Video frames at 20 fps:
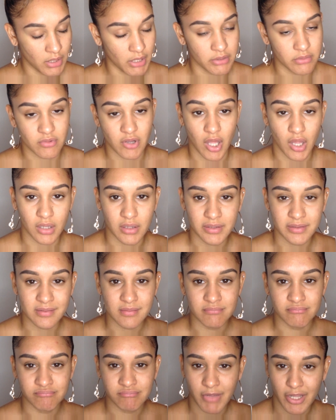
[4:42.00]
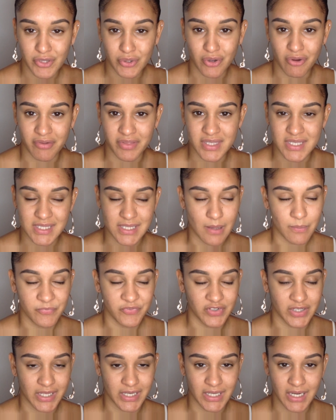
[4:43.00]
you call this? I'm
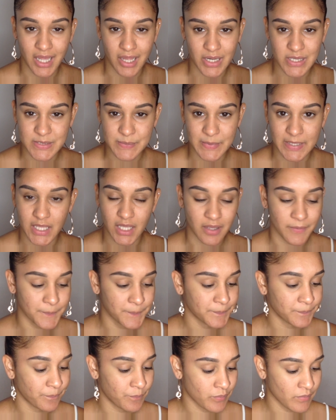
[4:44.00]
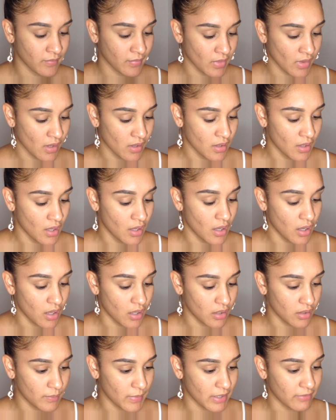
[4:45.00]
forgetting how to speak.
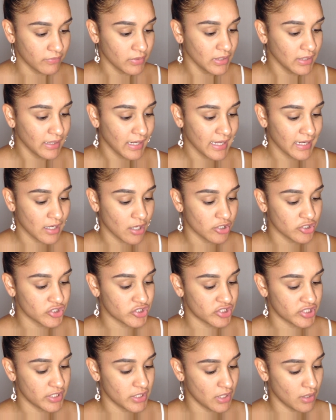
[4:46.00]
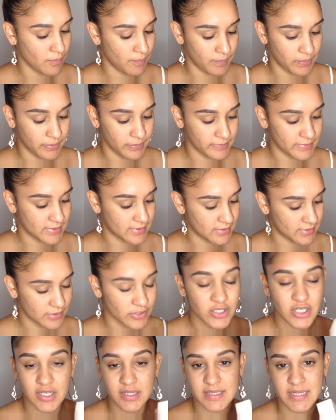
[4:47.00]
I really like how she
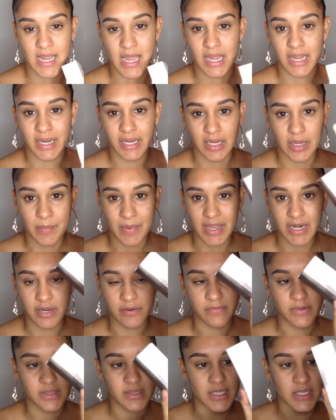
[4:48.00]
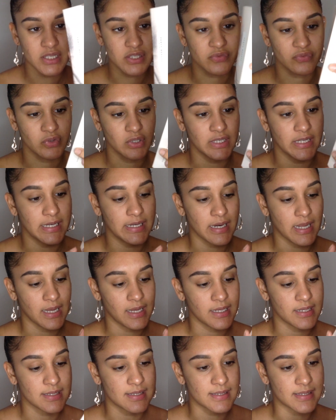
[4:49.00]
took her time and everything is really
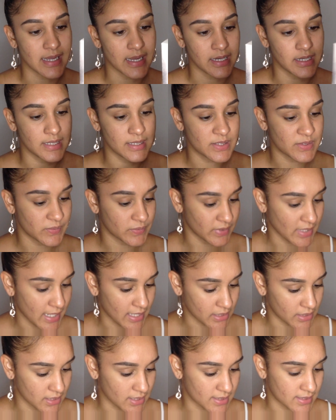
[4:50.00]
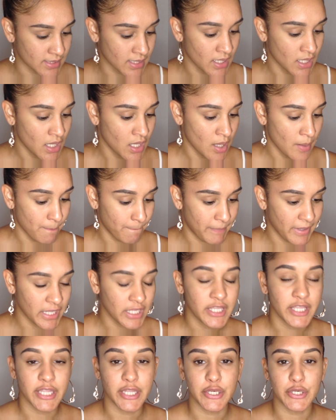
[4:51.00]
nice, and it's like this
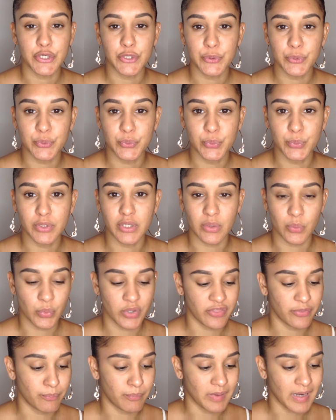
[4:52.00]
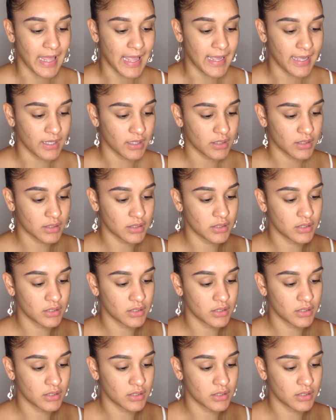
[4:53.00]
pinky nude with black